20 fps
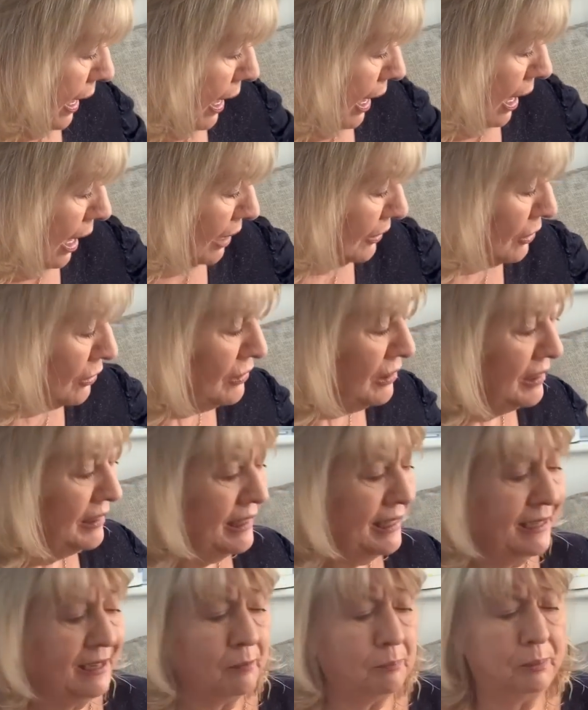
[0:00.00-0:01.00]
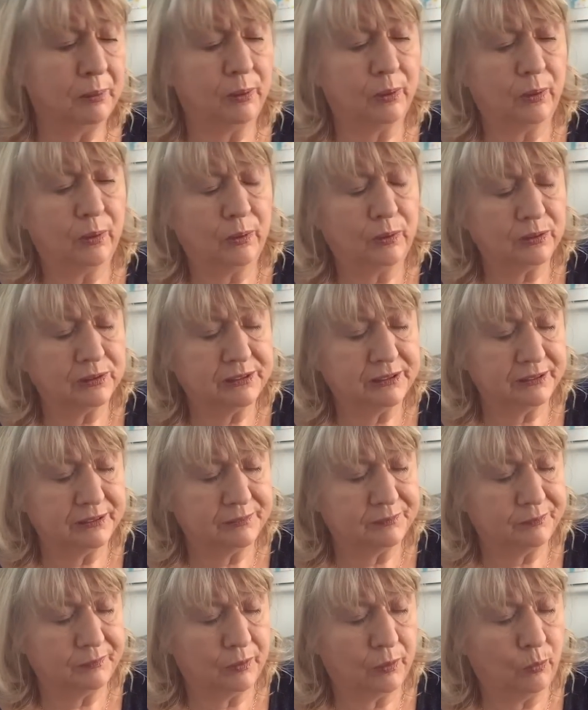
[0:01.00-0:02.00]
Another thing I bought,
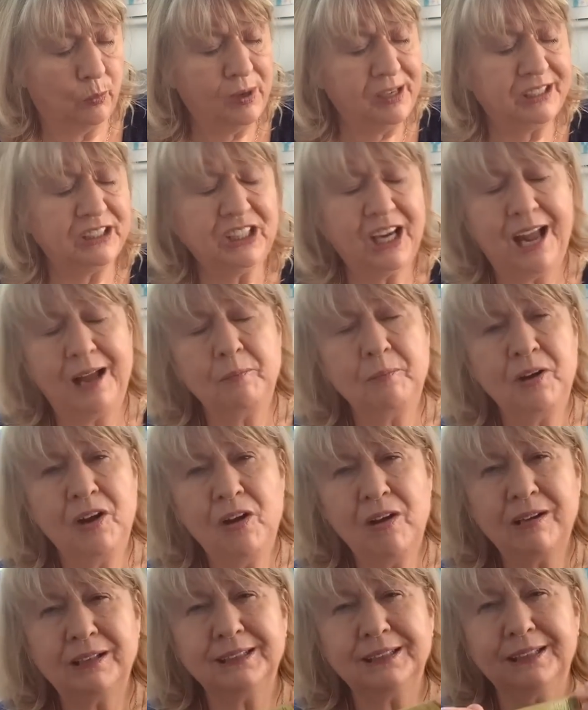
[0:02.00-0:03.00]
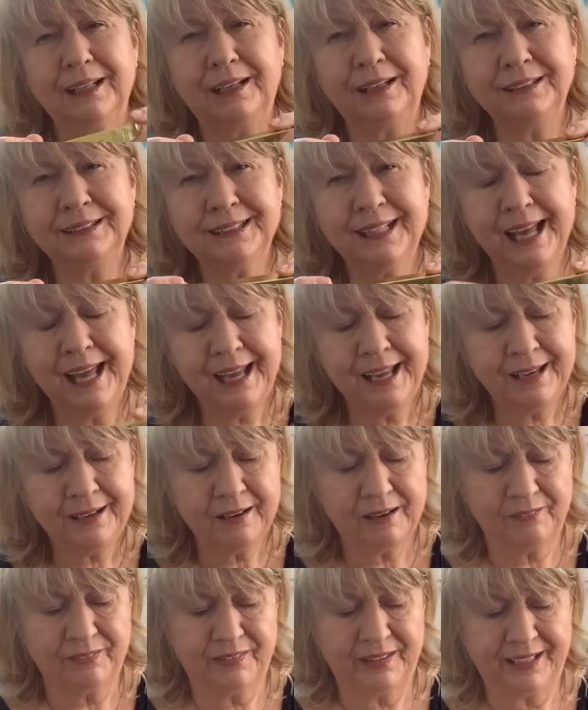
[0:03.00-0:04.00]
which I'm not as keen
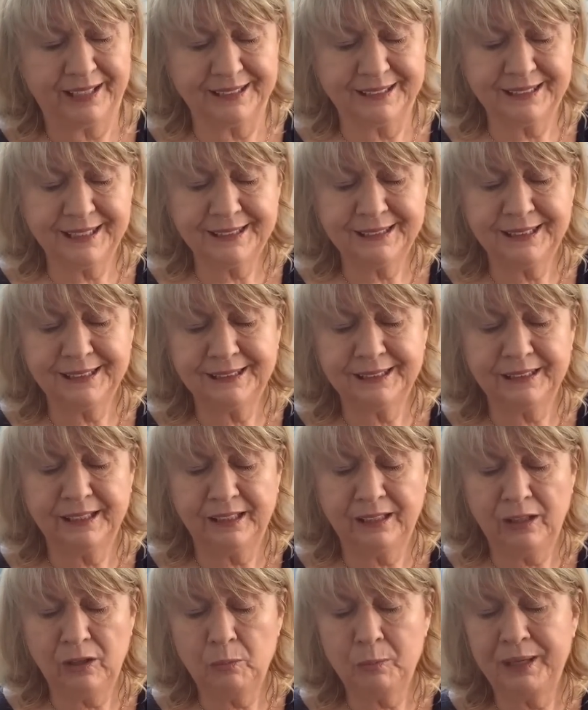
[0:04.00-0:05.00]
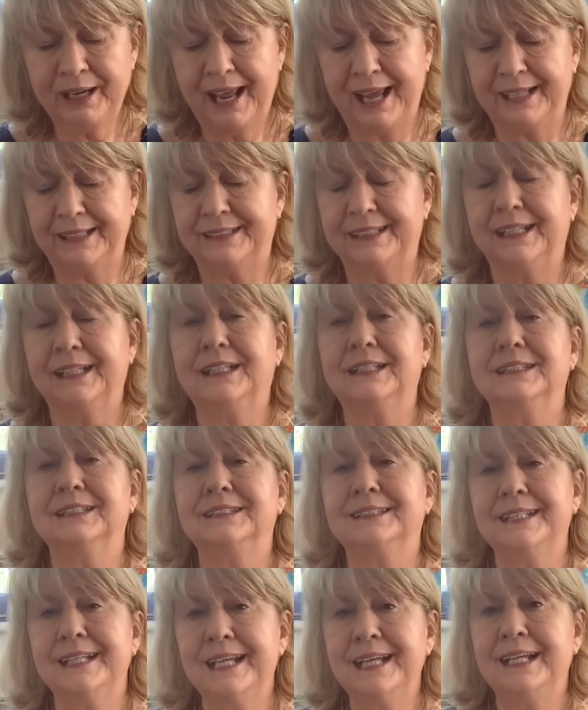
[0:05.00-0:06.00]
on, this is an illuminating
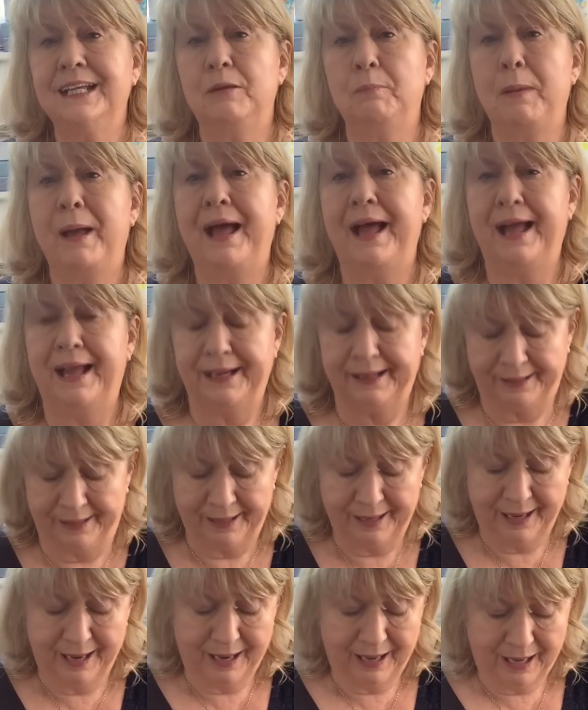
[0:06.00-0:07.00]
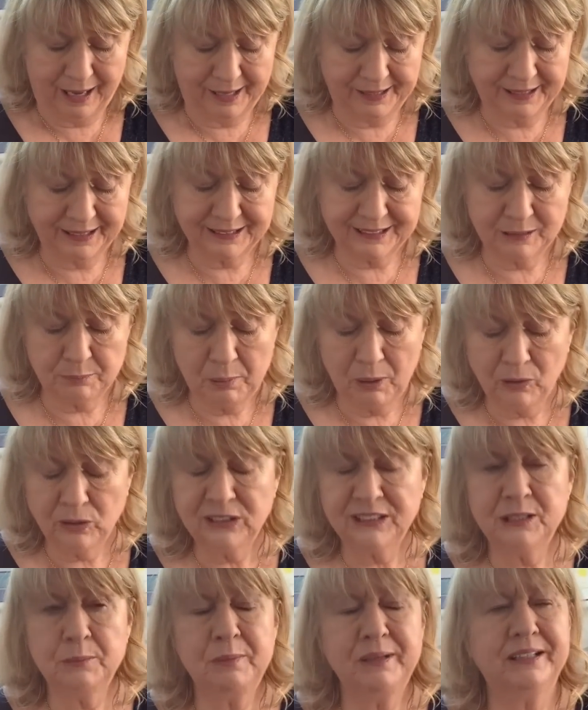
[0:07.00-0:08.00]
concealer pen, and it's
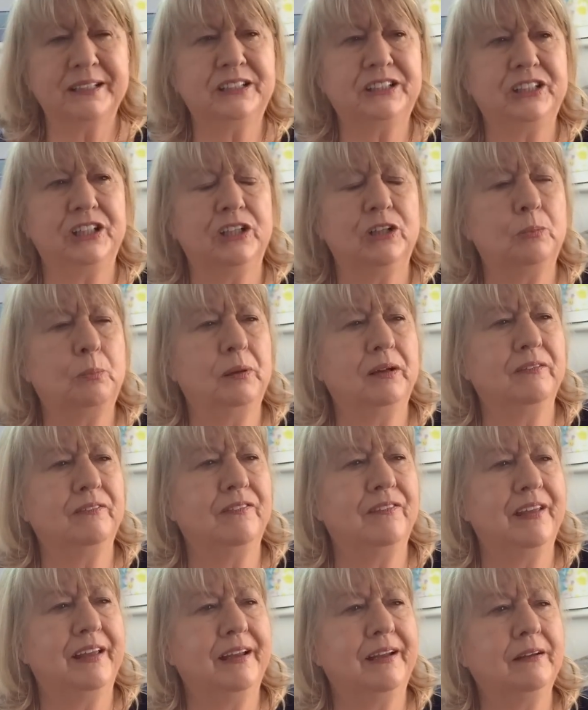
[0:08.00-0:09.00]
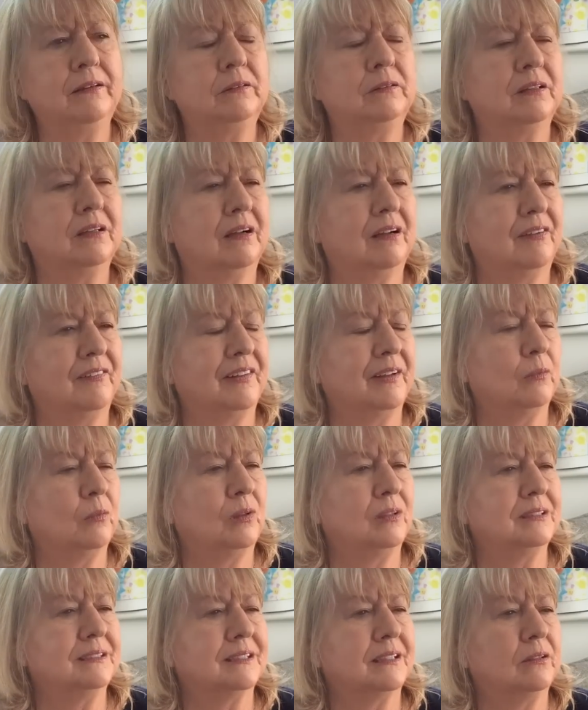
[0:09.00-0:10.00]
supposed to be a dupe of the, oh, I can't think
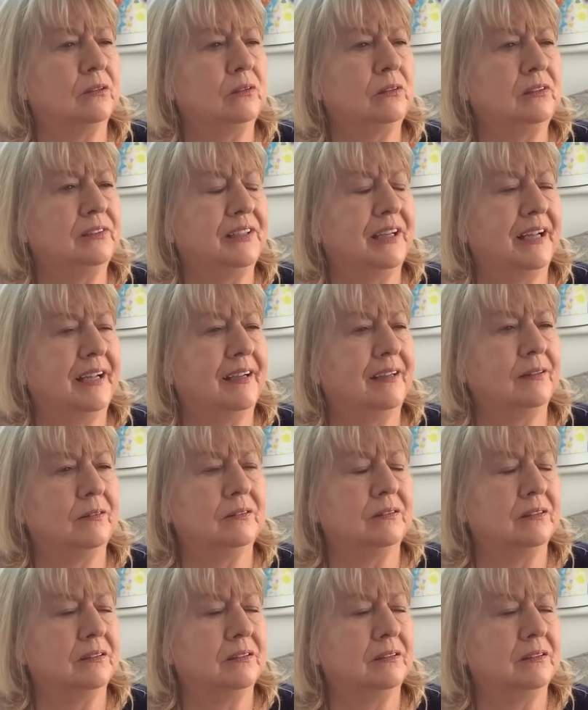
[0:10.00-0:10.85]
what it's called now.